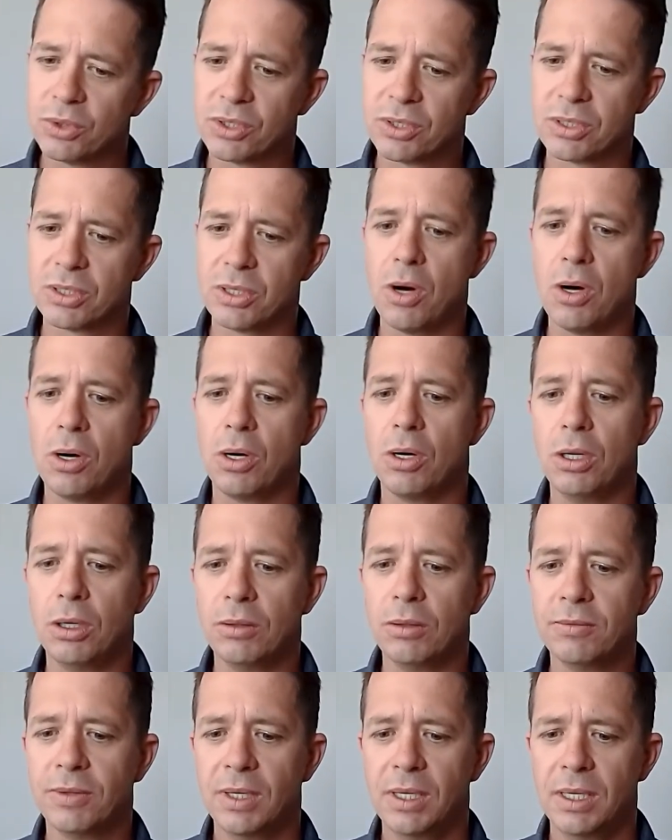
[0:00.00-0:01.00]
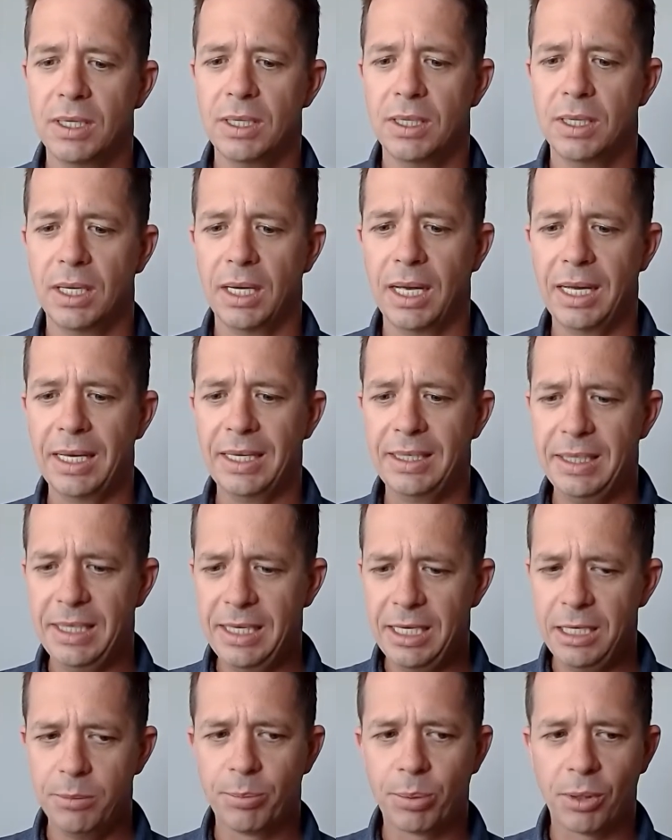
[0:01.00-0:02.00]
solve a
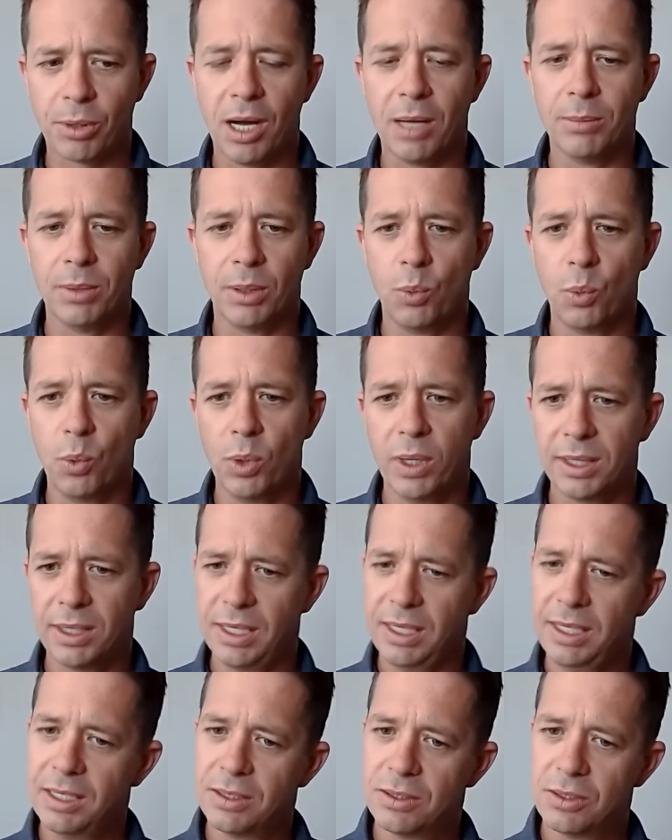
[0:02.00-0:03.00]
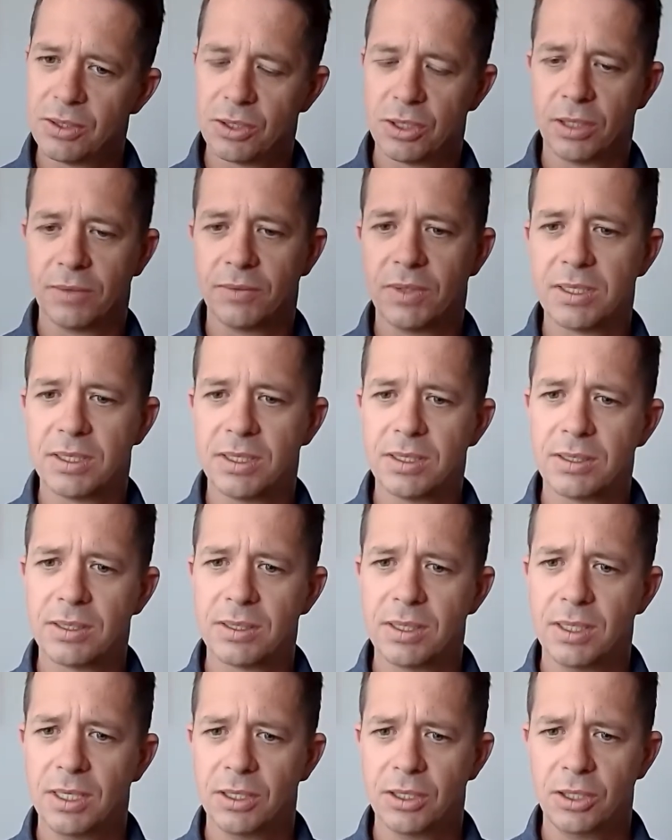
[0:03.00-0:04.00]
key problem within
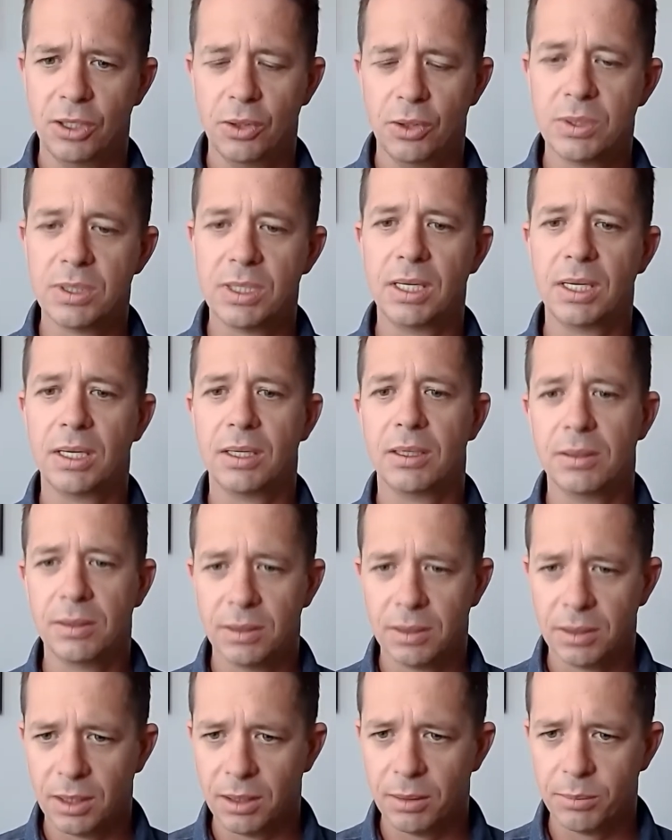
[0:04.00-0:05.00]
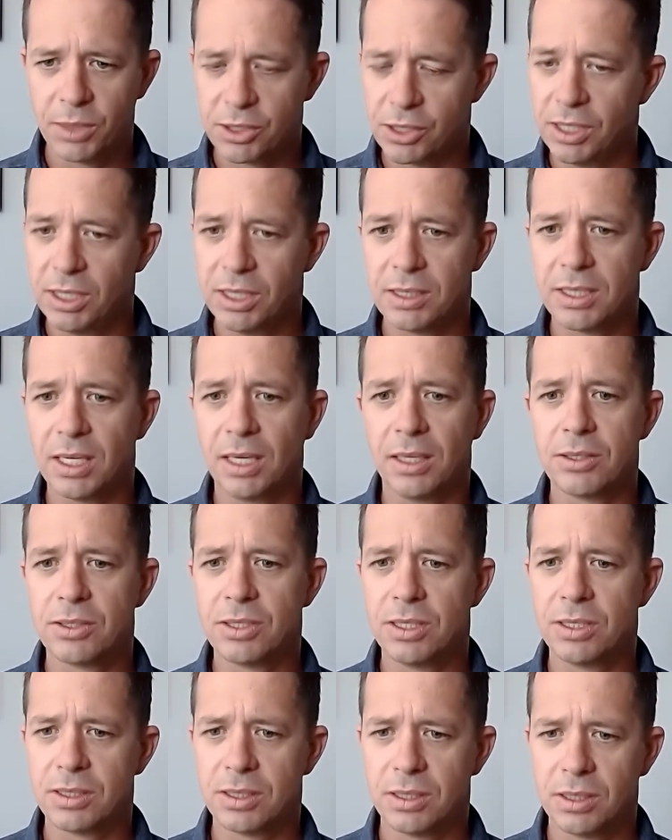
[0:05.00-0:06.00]
services using machine
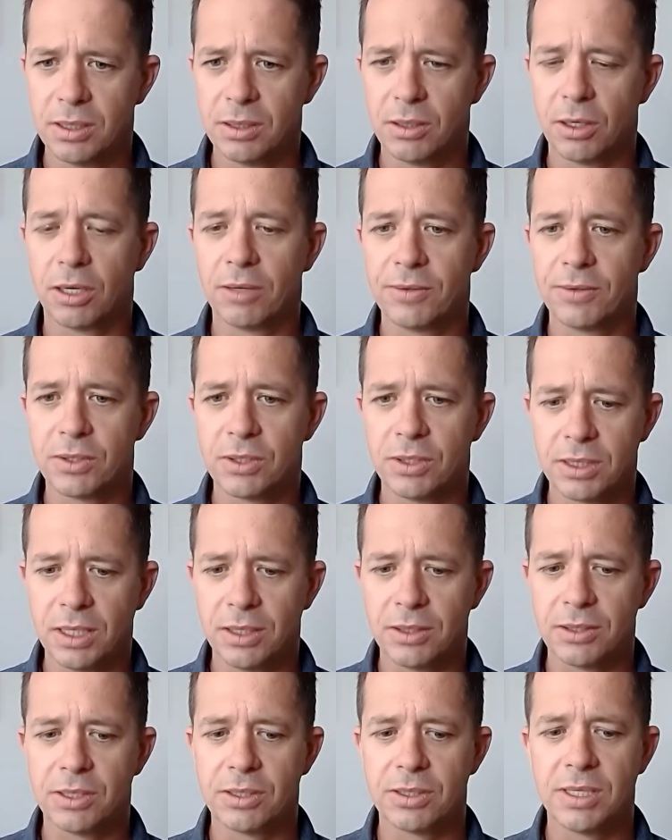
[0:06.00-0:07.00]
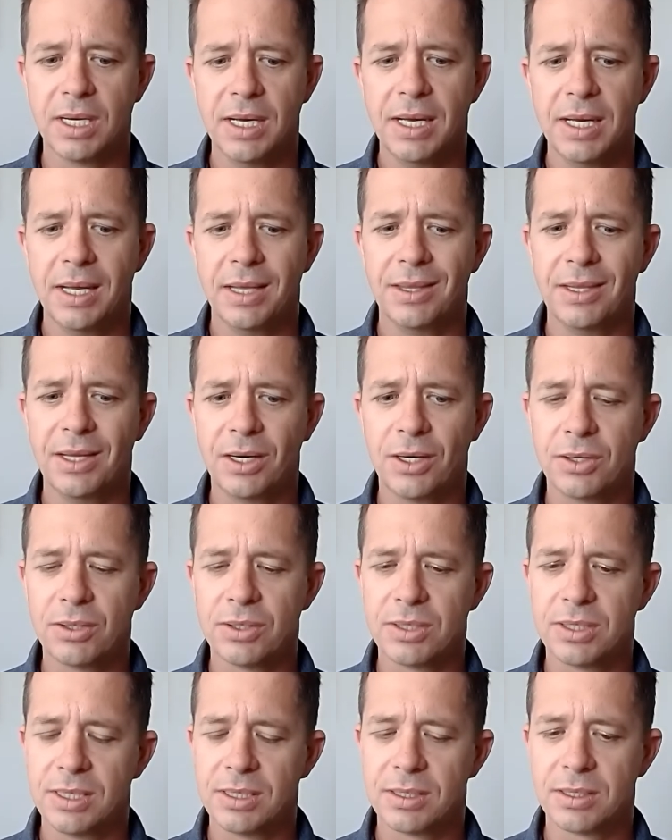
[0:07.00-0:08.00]
intelligence and artificial intelligence.
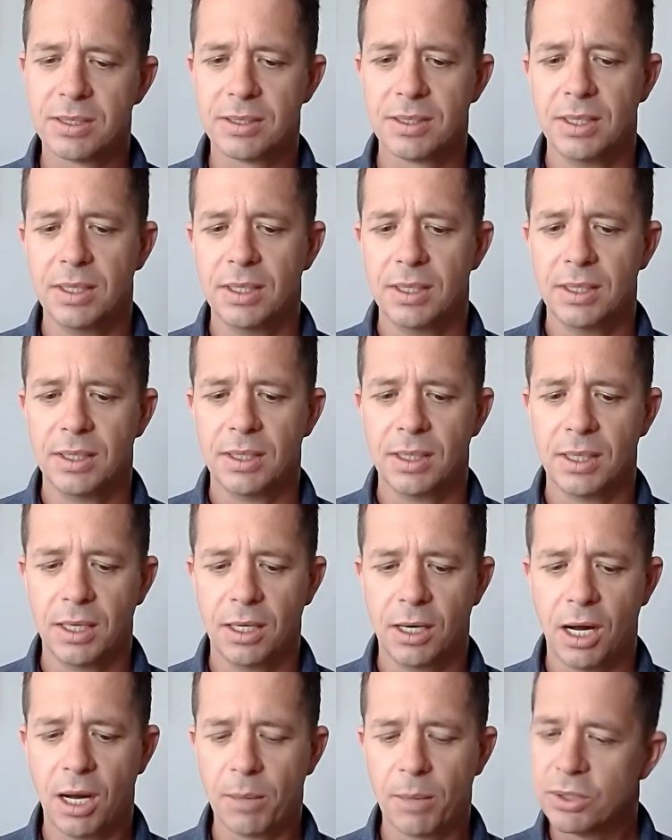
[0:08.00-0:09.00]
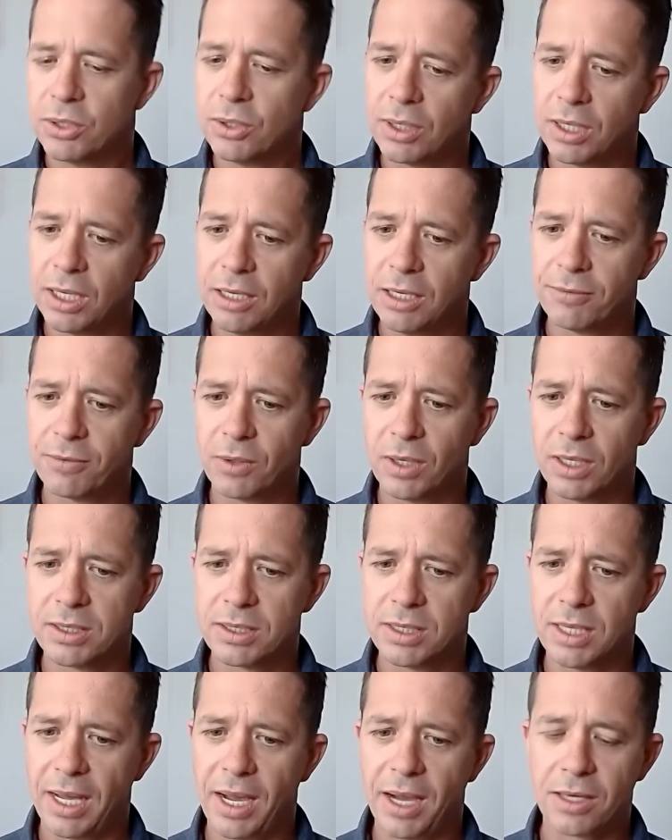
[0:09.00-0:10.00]
There's this opportunity for
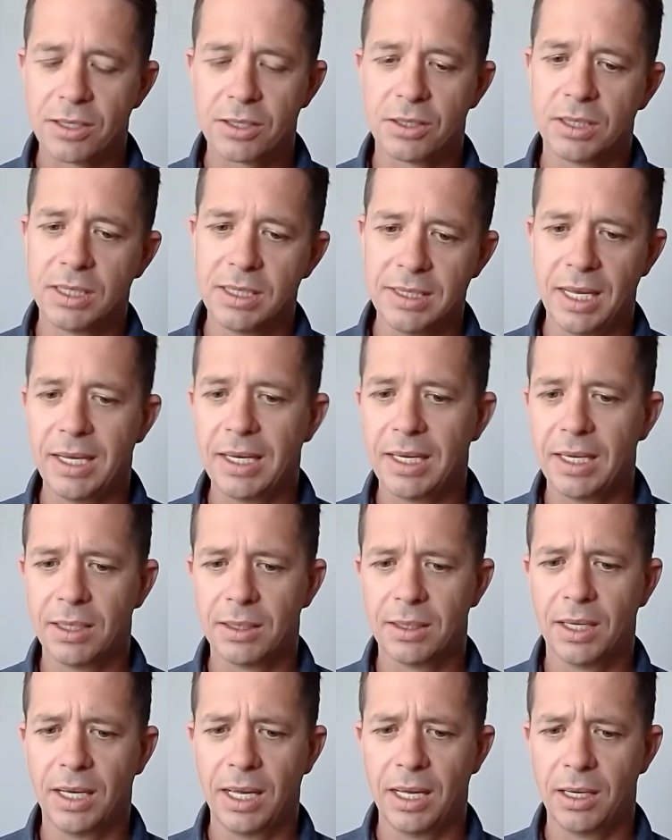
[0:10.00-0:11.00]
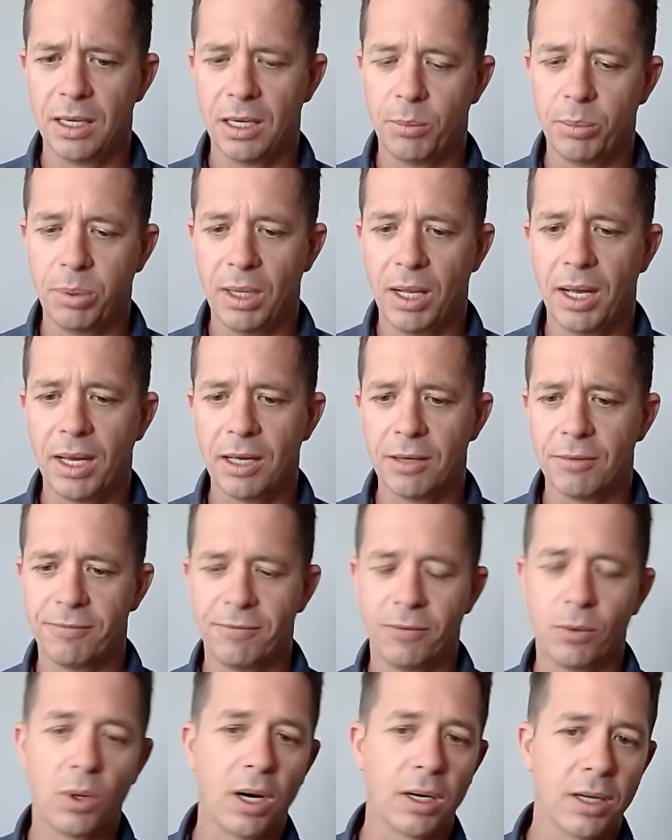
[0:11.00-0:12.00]
us to actually take it and apply it
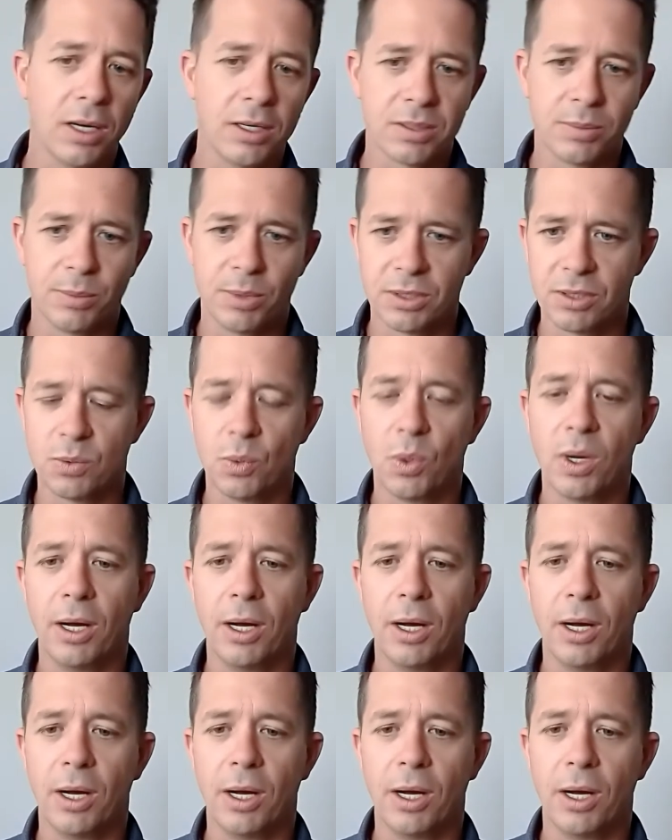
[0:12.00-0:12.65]
for our customers as